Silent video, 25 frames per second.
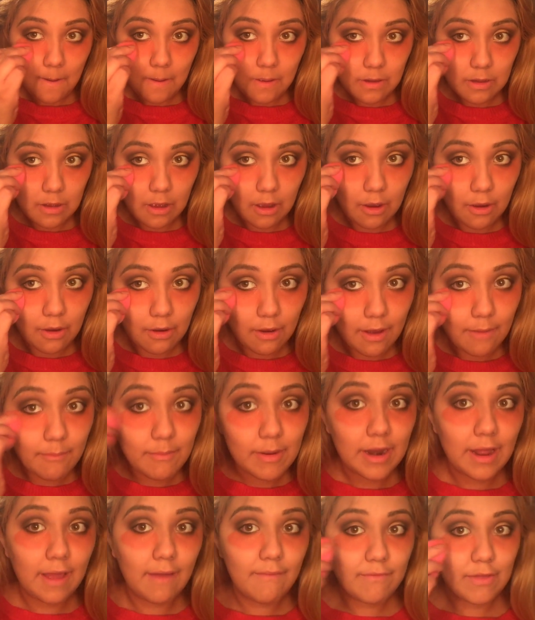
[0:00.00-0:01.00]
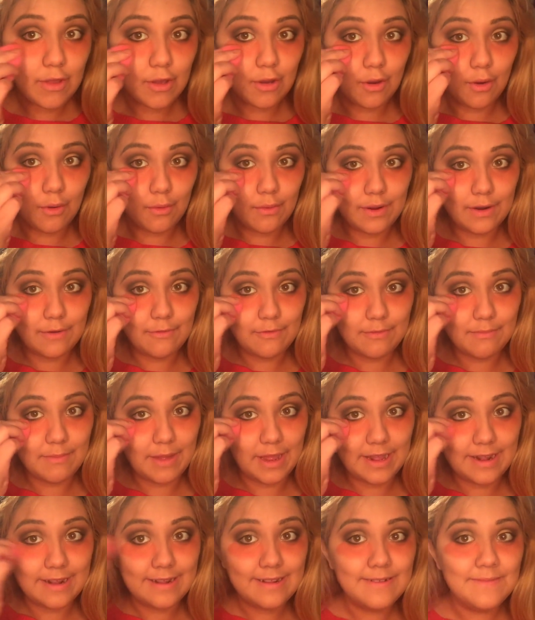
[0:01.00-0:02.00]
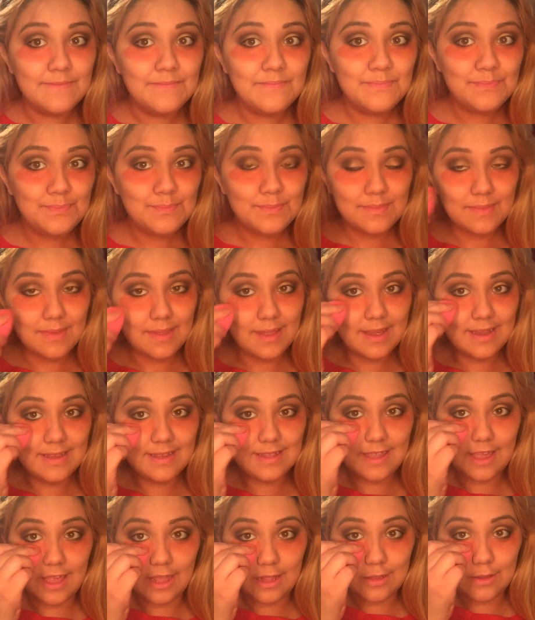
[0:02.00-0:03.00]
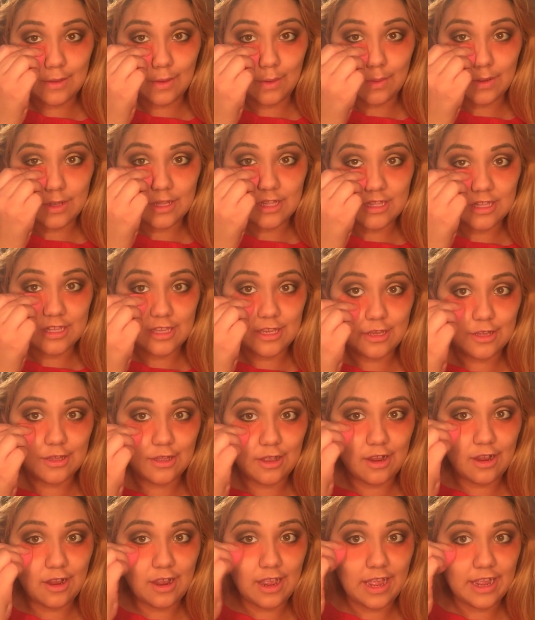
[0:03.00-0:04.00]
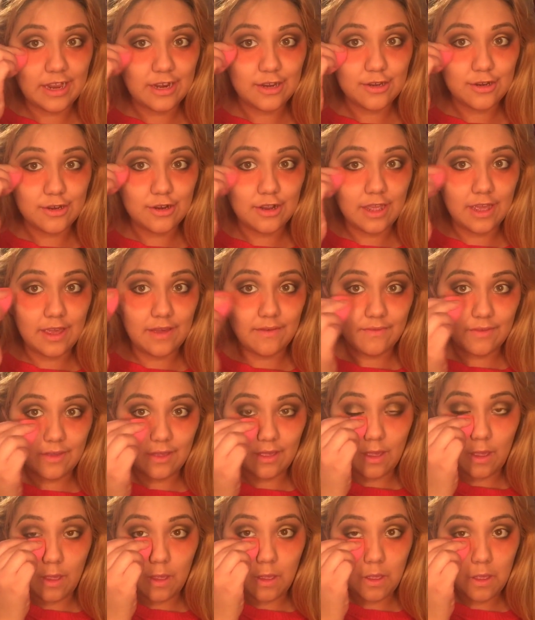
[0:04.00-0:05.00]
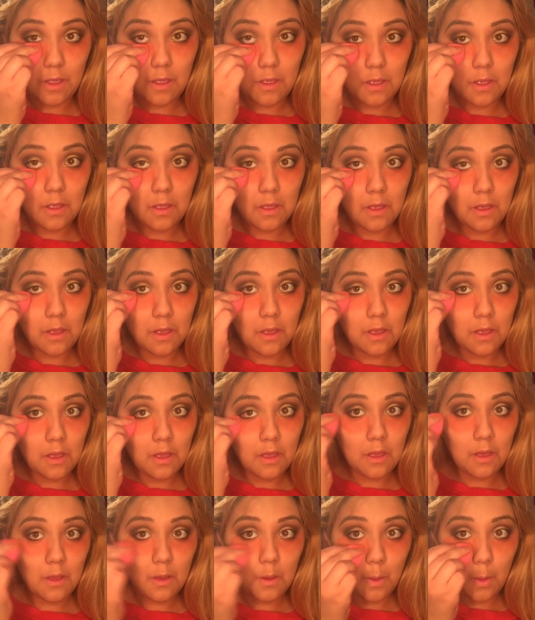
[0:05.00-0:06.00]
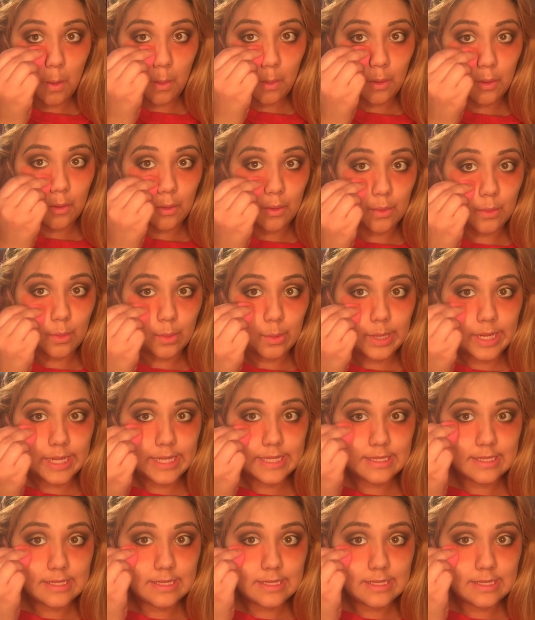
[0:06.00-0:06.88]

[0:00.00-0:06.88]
So I'm going to have to go in with my skin tone concealer extra heavy. Great.